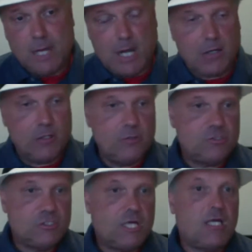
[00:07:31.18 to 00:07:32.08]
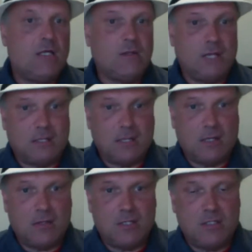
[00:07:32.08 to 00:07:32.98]
How can you say that
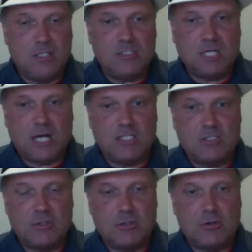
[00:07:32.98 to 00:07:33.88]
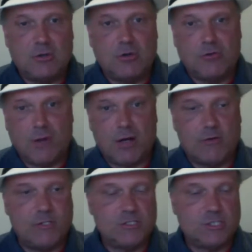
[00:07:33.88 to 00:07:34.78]
these guys are a total threat,
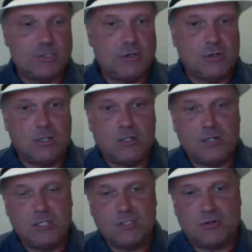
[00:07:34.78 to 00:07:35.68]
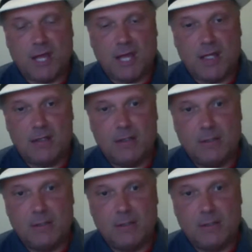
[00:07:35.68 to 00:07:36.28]
or this can turn into this or that?